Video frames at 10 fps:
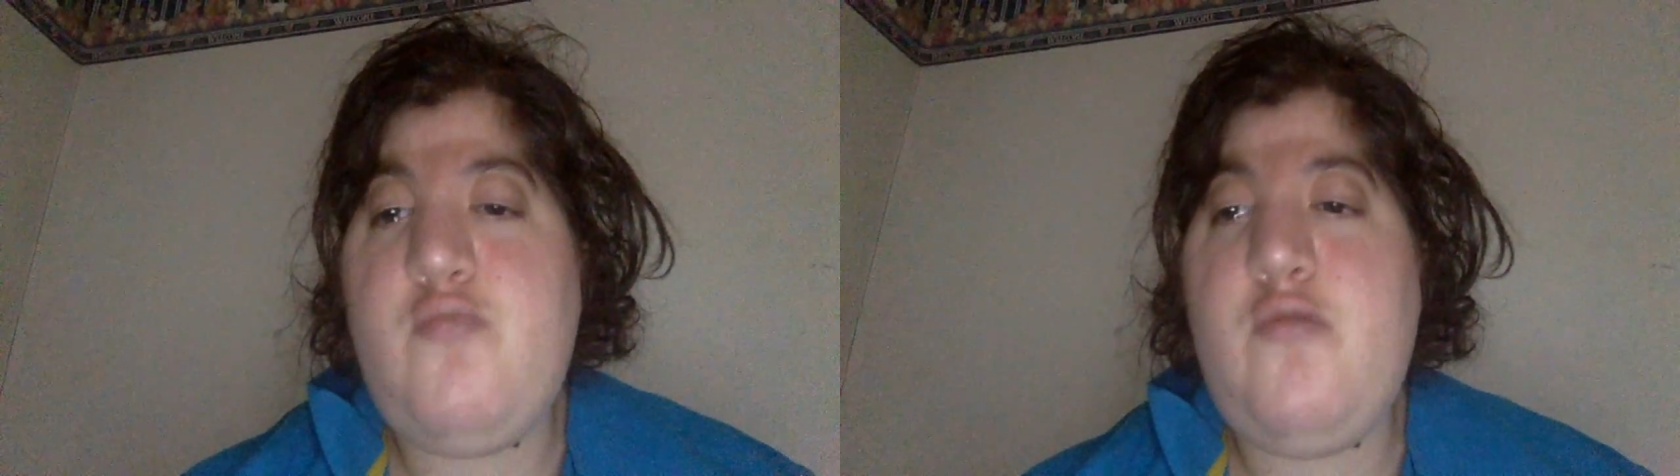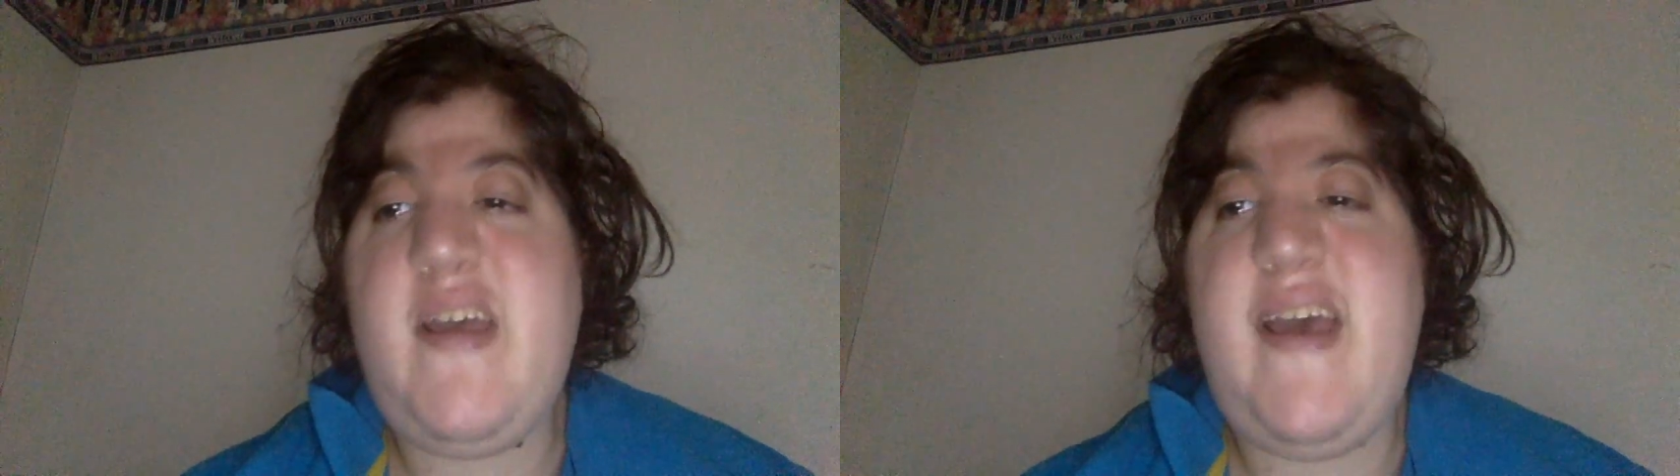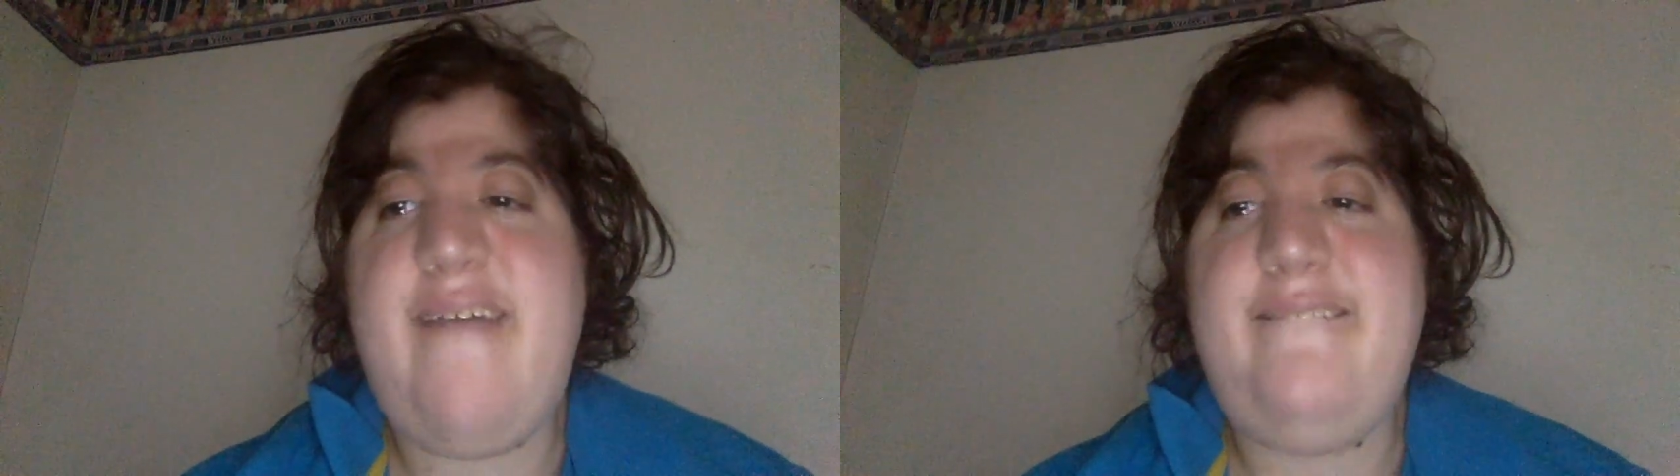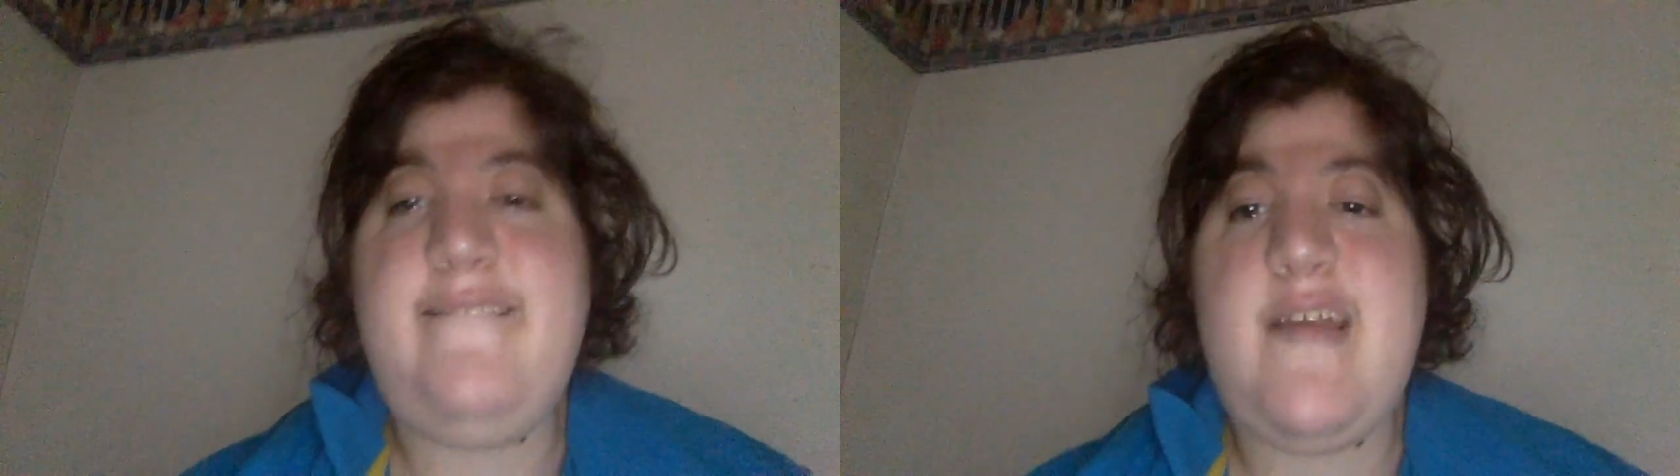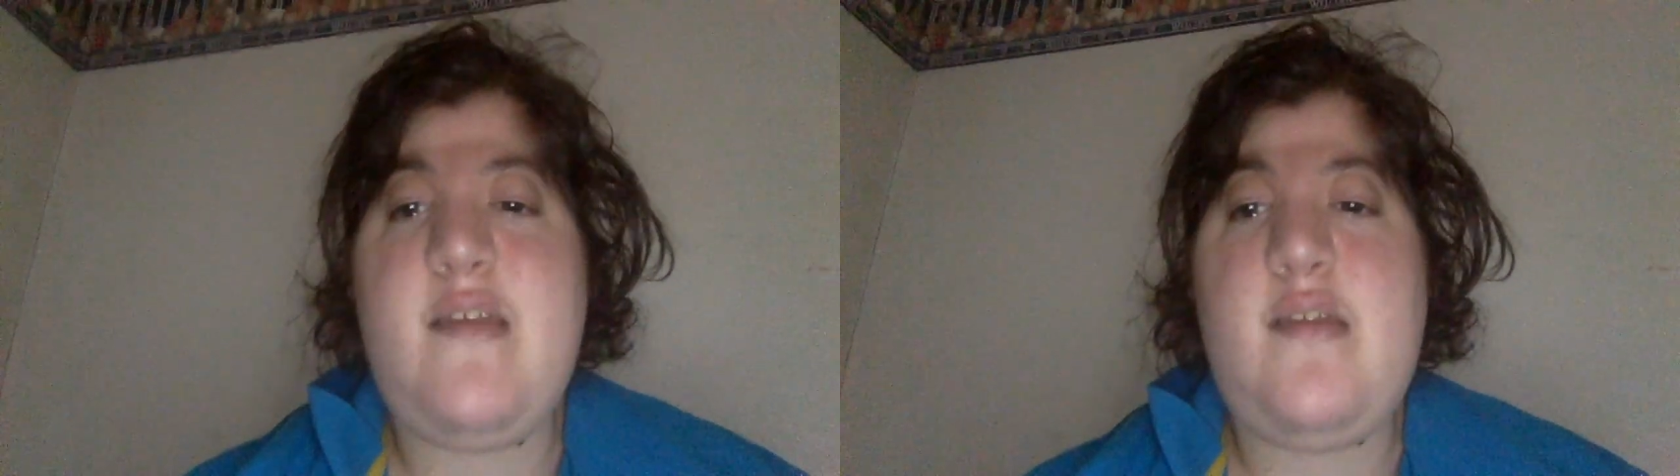will be at
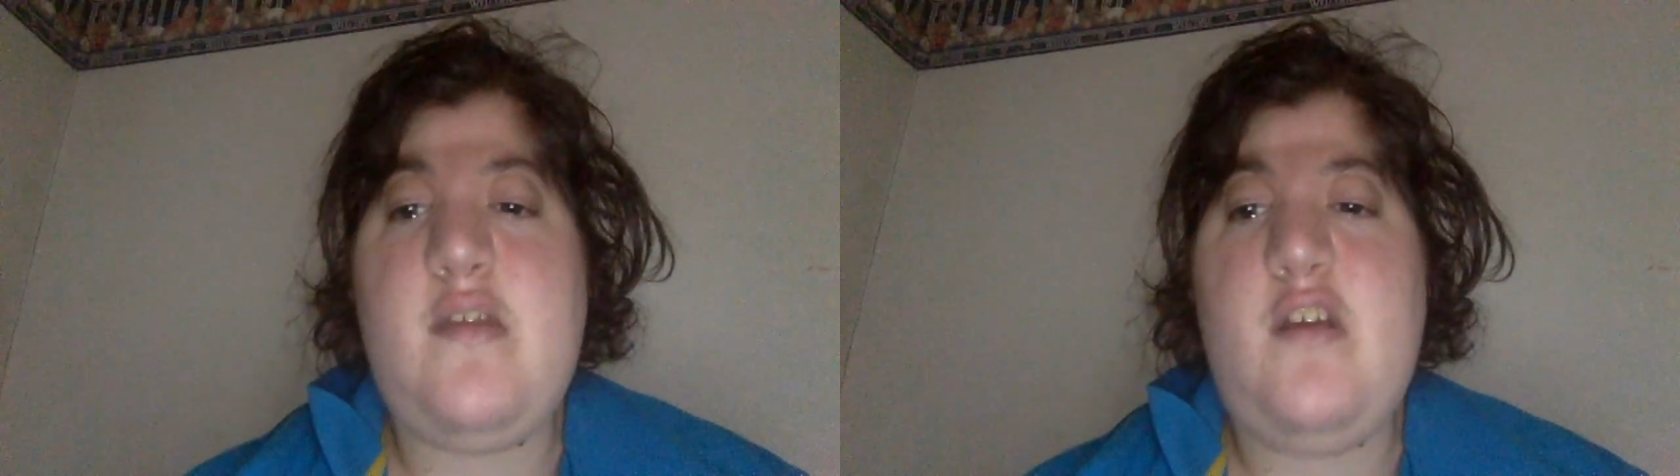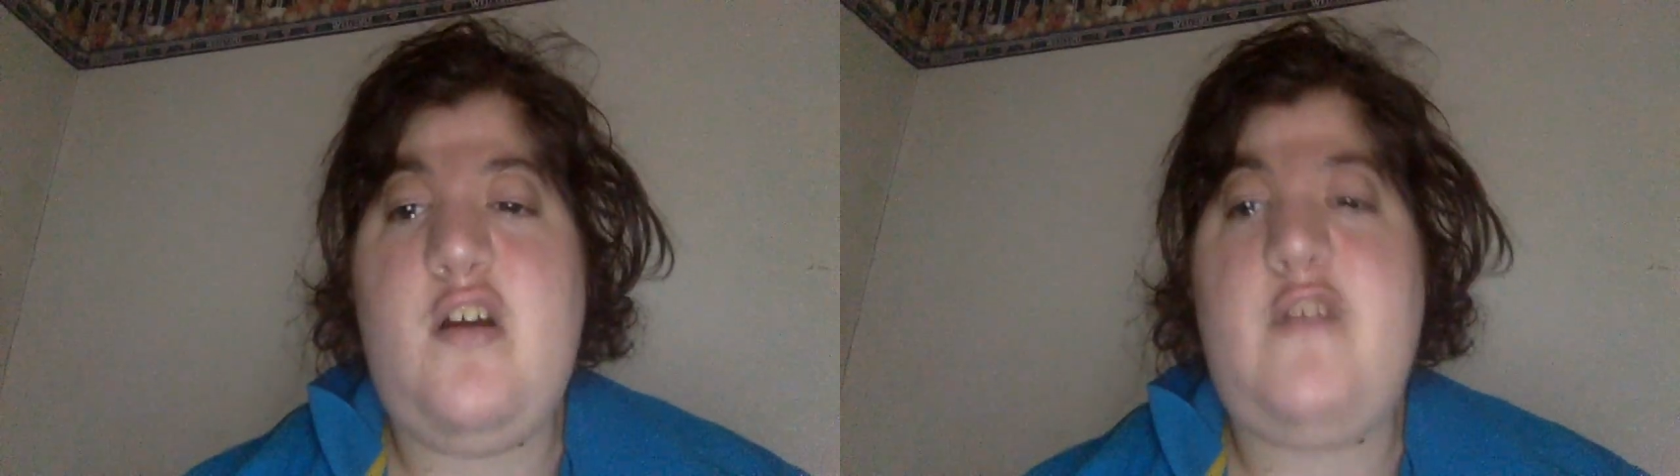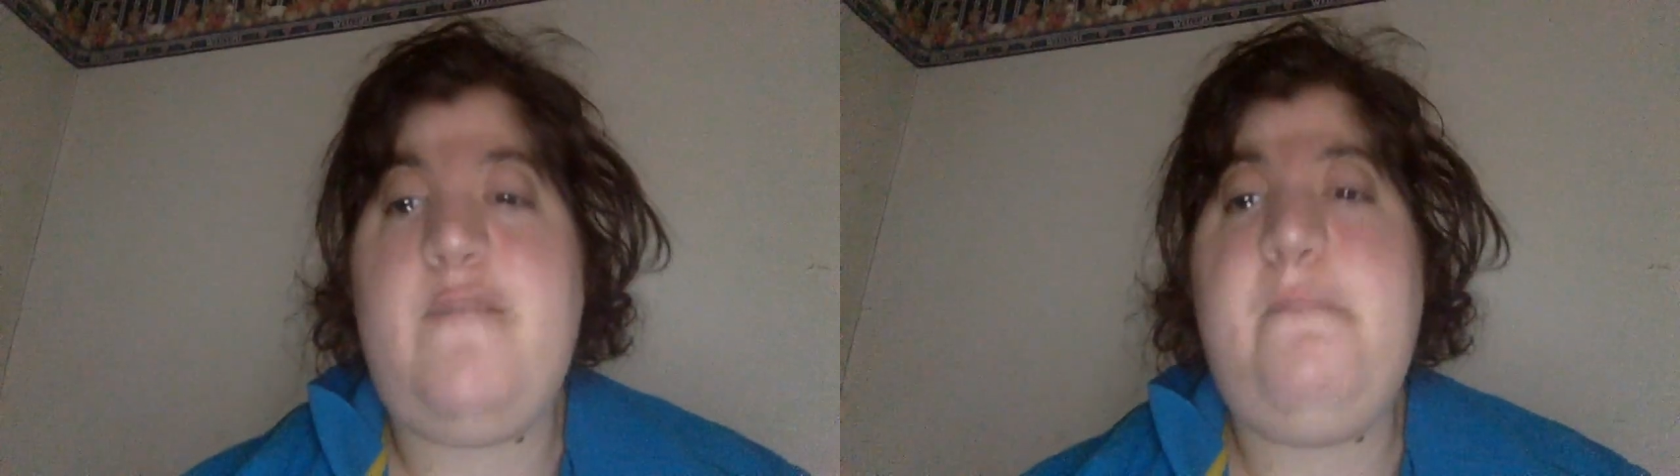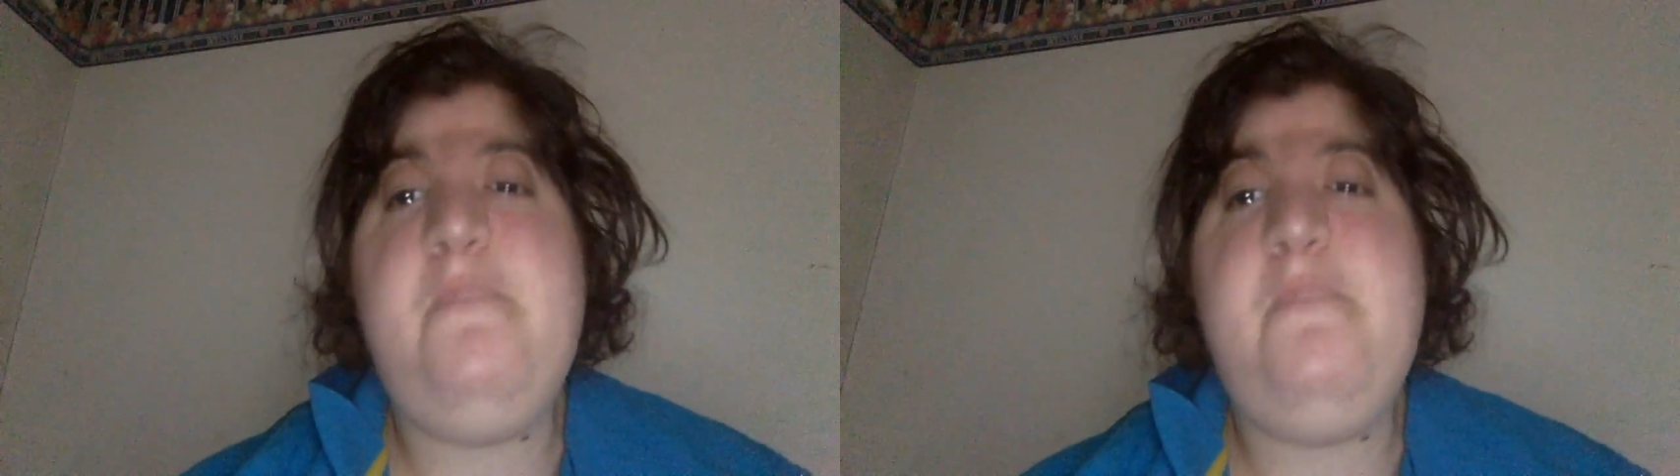least 3rd,